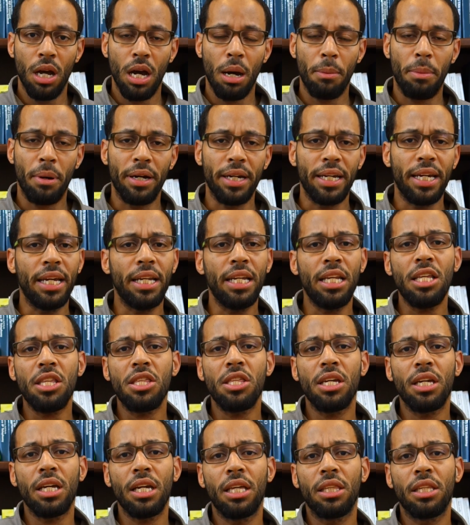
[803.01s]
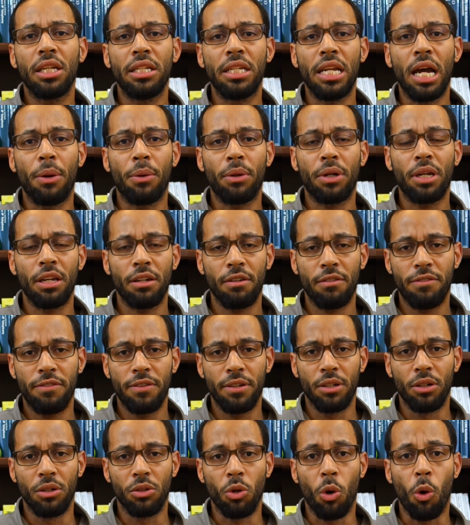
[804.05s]
about anything in the networking
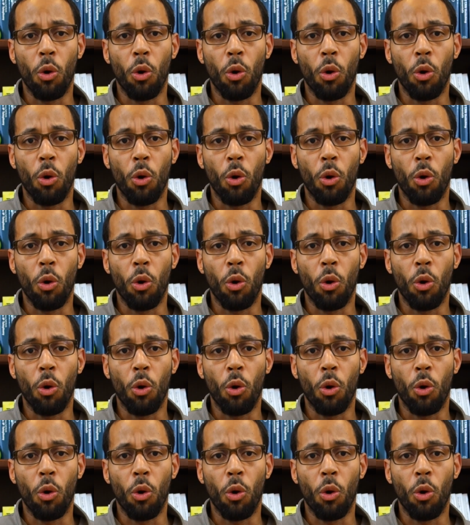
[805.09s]
field